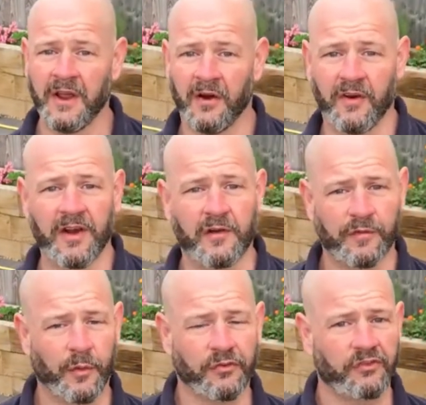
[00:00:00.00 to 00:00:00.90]
I really look
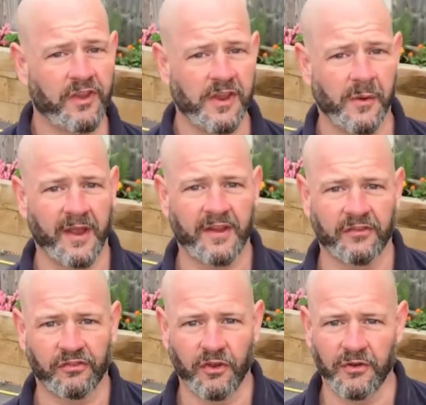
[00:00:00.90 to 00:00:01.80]
forward to seeing you again
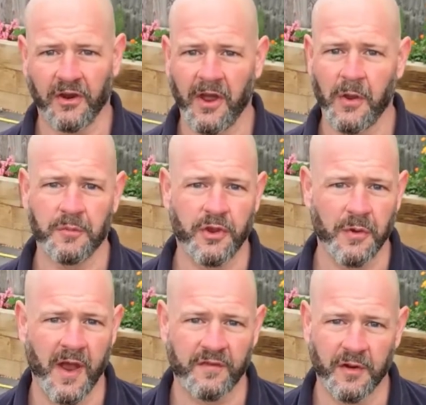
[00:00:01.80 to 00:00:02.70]
soon. I hope you
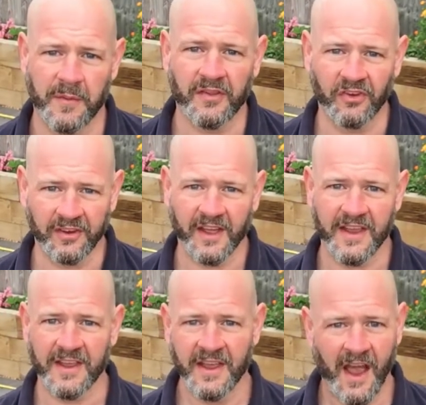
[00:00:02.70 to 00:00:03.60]
have an amazing
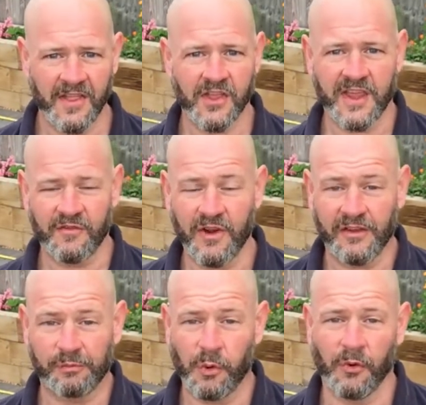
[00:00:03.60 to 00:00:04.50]
day and that you get really
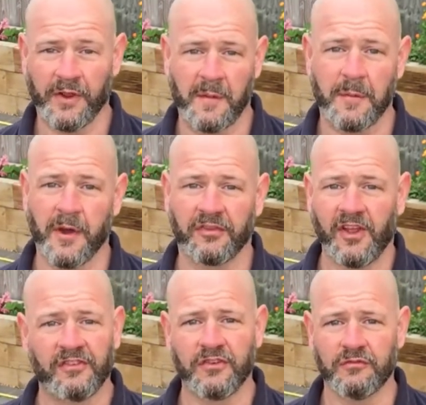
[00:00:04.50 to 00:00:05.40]
spoiled. Happy
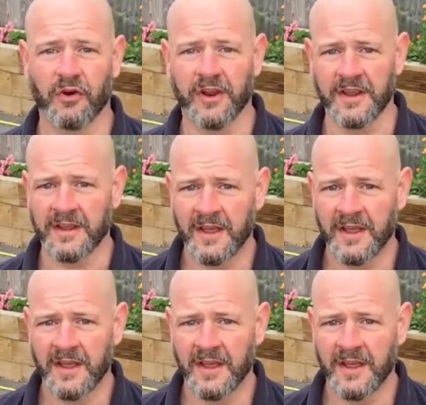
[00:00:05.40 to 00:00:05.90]
birthday to you, Ronnie.